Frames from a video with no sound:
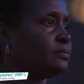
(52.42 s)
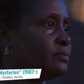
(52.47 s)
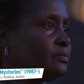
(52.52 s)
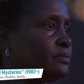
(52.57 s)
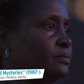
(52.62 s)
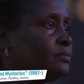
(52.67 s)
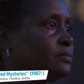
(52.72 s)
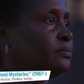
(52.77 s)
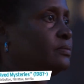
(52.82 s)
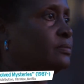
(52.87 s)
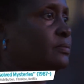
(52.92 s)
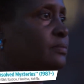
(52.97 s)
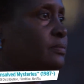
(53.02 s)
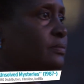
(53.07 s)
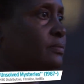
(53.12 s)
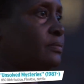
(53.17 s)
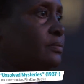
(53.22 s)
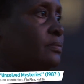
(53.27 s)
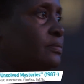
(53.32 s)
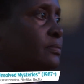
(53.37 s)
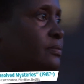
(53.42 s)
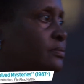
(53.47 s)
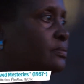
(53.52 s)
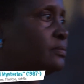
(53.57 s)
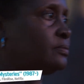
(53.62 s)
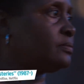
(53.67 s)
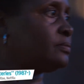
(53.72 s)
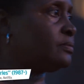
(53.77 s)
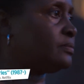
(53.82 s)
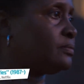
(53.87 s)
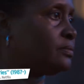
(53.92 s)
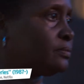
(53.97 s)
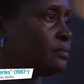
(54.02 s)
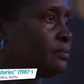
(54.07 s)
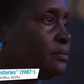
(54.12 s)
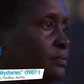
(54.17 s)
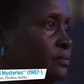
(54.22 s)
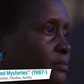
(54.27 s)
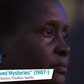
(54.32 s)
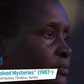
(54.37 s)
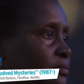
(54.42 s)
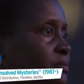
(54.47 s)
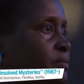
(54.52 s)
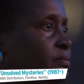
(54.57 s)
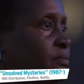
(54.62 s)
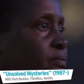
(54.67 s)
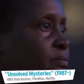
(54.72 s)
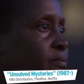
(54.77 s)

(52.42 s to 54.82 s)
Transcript: I won't wish this on nobody ever.